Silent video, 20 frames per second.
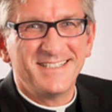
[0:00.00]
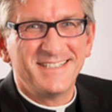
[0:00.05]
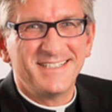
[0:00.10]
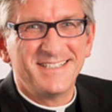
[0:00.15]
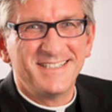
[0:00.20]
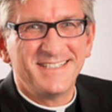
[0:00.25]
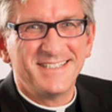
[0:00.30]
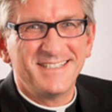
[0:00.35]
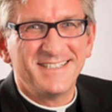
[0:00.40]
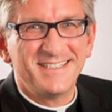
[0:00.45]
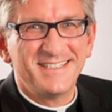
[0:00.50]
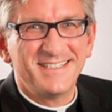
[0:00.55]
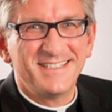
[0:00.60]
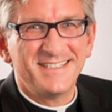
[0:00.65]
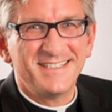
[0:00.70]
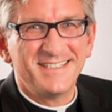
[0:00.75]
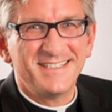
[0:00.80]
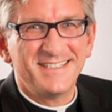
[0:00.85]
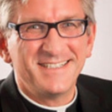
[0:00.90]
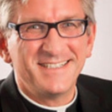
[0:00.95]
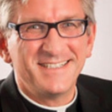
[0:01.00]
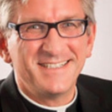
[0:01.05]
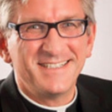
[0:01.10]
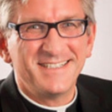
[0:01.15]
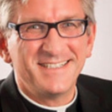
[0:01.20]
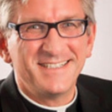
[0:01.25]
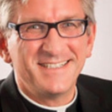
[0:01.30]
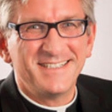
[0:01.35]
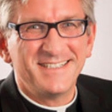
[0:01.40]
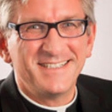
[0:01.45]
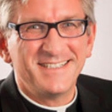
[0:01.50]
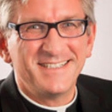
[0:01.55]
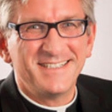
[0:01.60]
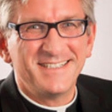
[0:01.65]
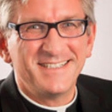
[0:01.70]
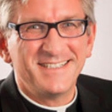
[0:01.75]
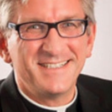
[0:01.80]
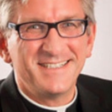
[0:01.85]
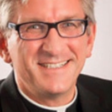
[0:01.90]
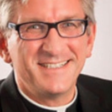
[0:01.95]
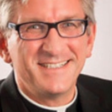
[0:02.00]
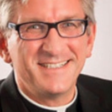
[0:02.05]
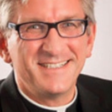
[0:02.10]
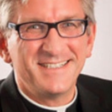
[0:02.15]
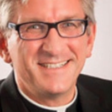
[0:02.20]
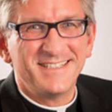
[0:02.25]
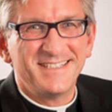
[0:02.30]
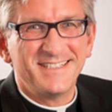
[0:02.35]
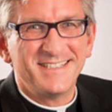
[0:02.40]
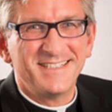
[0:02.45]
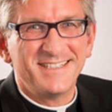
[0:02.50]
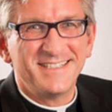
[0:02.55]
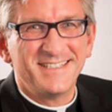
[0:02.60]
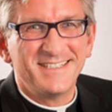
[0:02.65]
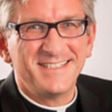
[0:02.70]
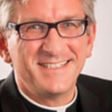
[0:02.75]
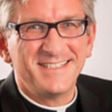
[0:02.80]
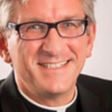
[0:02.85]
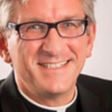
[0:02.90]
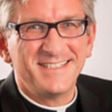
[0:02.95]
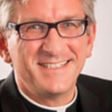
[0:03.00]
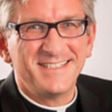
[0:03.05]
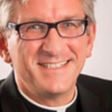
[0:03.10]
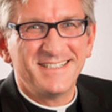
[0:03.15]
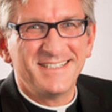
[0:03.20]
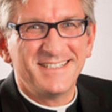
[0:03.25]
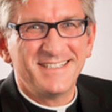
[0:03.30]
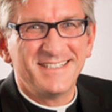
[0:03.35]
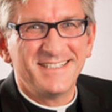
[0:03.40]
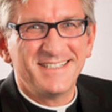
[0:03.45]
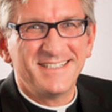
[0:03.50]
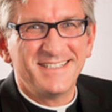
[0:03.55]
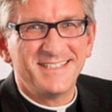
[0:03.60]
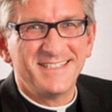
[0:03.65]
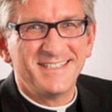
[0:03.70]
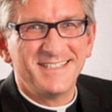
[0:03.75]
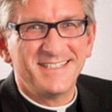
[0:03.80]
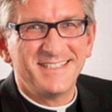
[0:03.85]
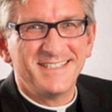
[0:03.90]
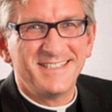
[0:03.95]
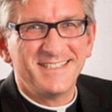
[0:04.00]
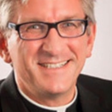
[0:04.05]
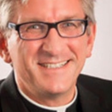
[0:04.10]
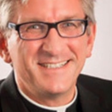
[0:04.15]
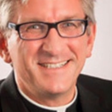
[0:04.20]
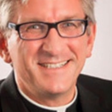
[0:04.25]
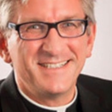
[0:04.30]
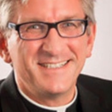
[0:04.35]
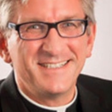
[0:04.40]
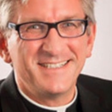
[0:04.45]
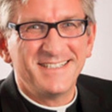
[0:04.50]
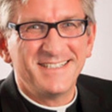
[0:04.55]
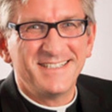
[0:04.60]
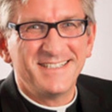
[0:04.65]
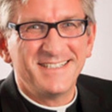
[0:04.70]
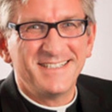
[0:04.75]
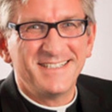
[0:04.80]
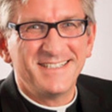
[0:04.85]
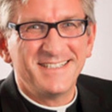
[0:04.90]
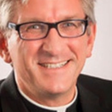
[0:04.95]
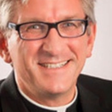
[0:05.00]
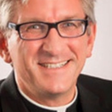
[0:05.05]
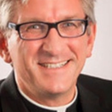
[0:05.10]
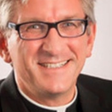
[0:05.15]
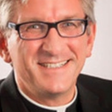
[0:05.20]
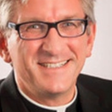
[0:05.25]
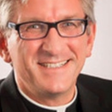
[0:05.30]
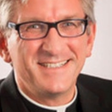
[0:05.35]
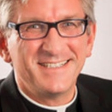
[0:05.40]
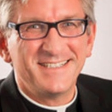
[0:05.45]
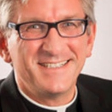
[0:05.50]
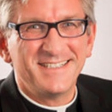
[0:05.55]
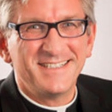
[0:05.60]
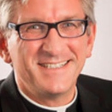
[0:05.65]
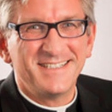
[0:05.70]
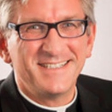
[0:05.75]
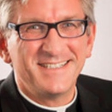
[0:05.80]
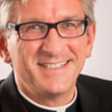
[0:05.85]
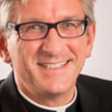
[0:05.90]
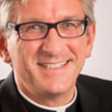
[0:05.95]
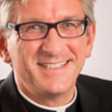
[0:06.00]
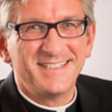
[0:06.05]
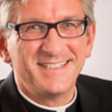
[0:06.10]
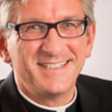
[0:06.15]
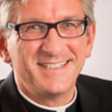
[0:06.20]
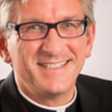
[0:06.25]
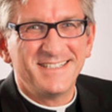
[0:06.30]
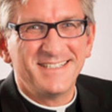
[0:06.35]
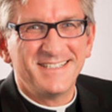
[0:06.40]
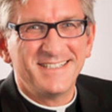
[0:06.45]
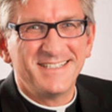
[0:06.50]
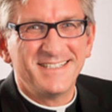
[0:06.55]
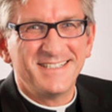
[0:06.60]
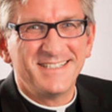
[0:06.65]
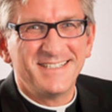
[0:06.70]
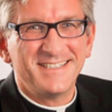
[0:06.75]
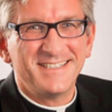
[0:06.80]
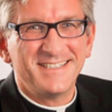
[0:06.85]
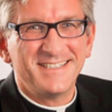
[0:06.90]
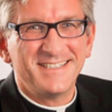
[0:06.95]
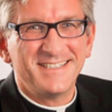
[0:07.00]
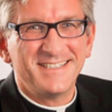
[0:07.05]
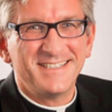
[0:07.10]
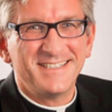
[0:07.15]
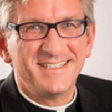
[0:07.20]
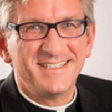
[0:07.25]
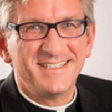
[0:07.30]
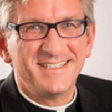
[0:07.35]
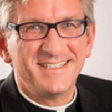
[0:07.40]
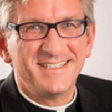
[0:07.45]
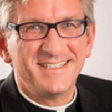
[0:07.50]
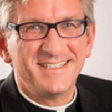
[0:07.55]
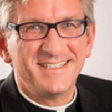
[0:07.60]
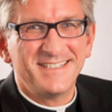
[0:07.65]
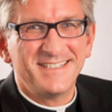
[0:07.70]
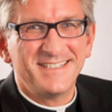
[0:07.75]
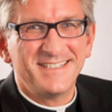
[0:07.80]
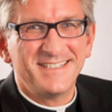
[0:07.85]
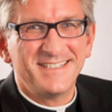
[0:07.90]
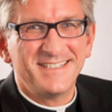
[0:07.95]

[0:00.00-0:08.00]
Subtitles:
The face doesn't move, so there is nothing to read.